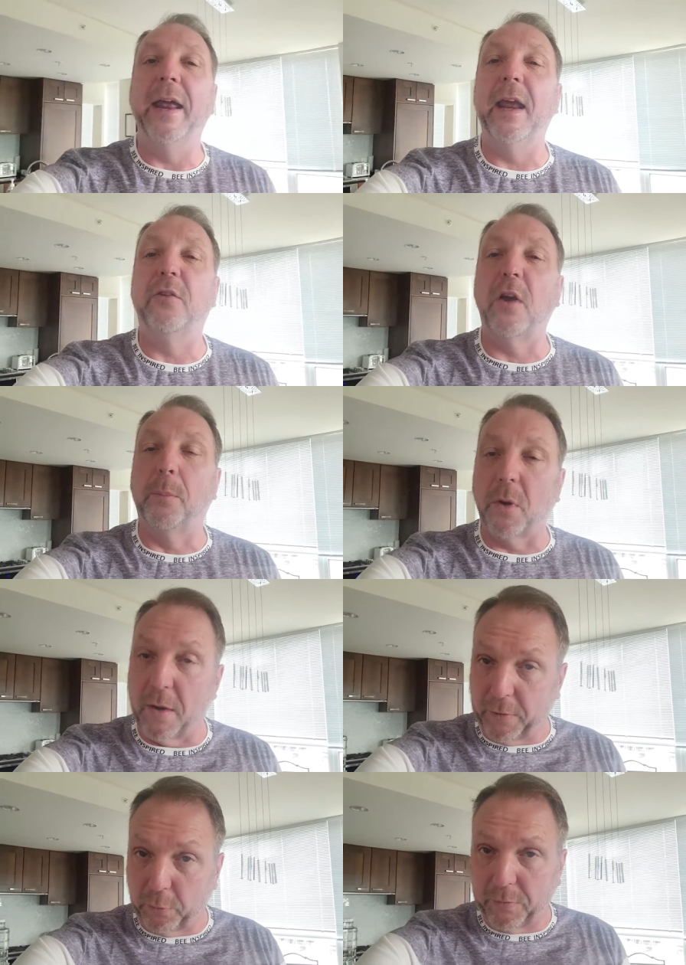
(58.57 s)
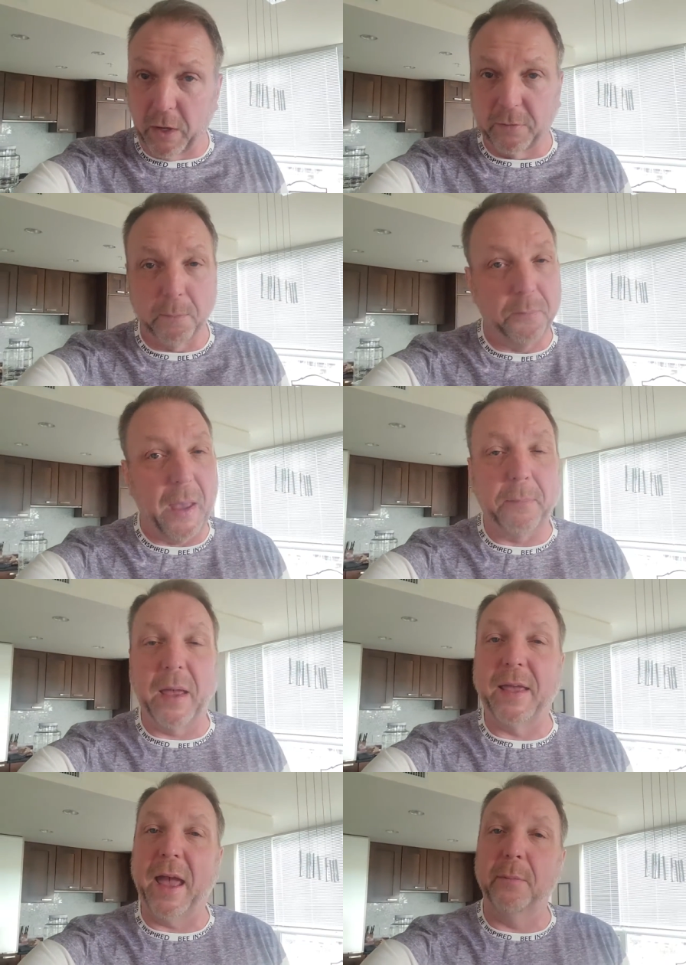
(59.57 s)
and NHL profits, we've got some big,
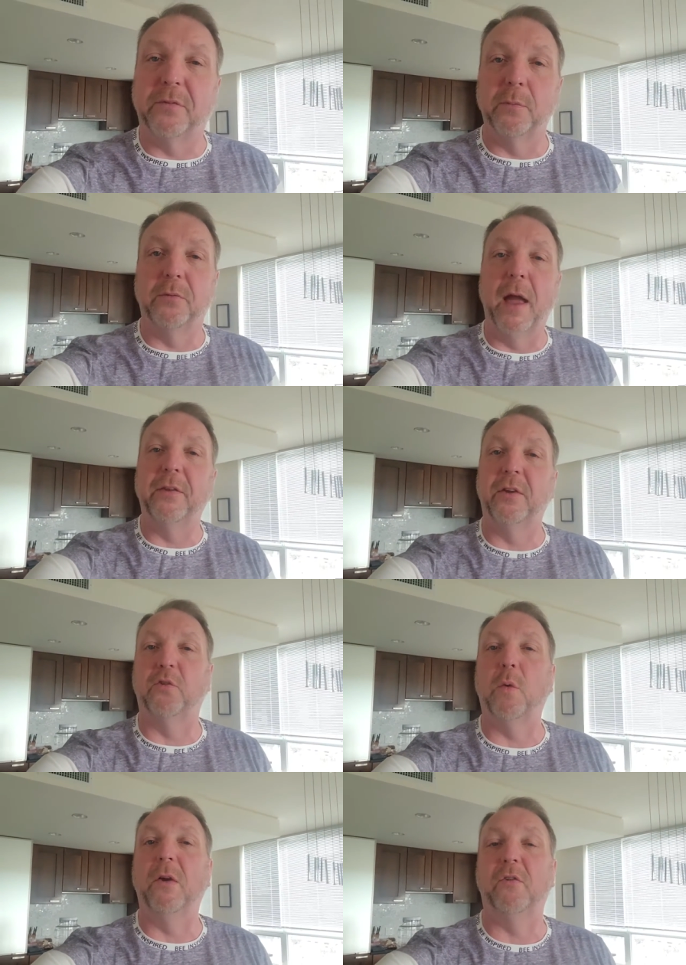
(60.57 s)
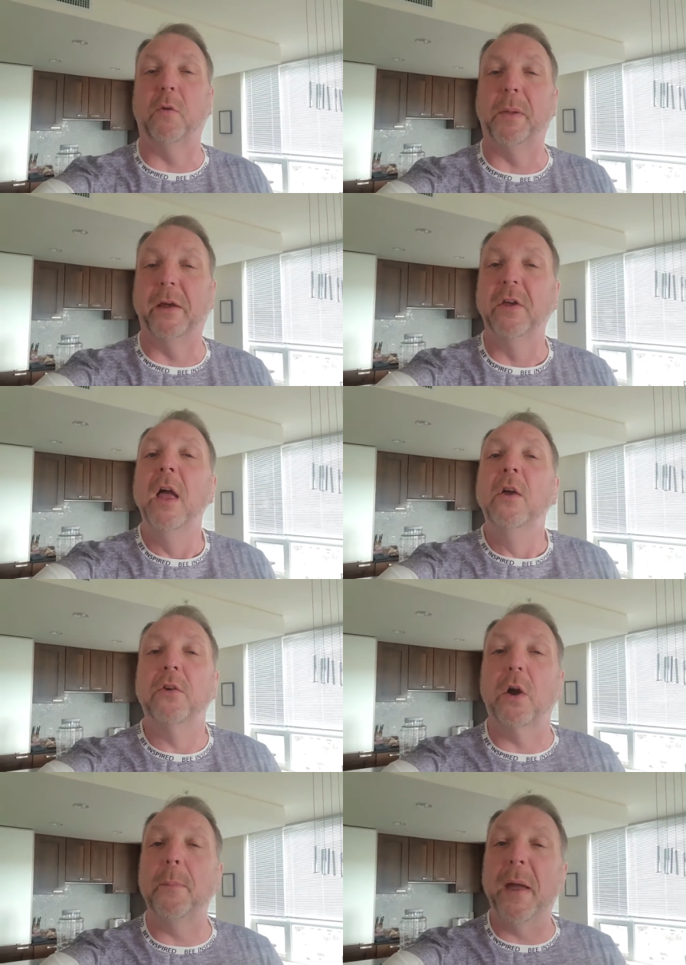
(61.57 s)
big games, some nice situational plays.
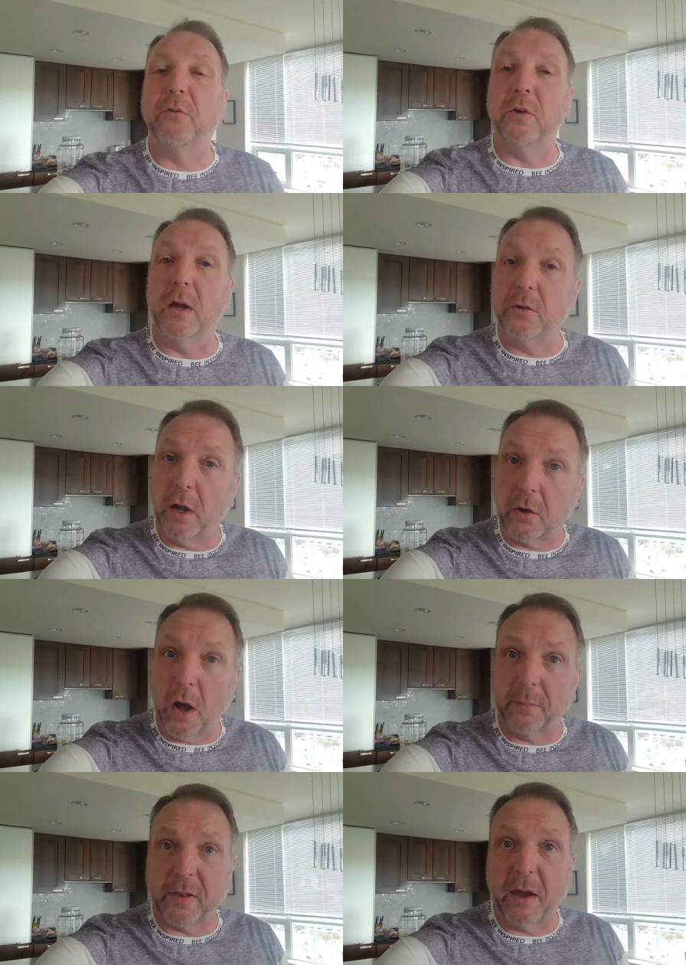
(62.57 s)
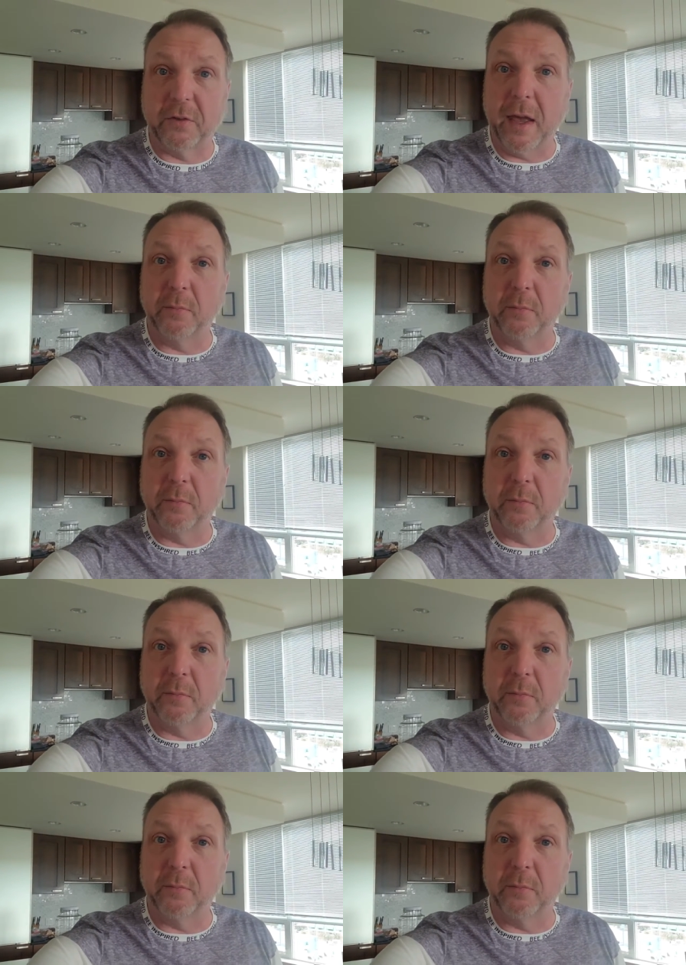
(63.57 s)
So go to patreon.com slash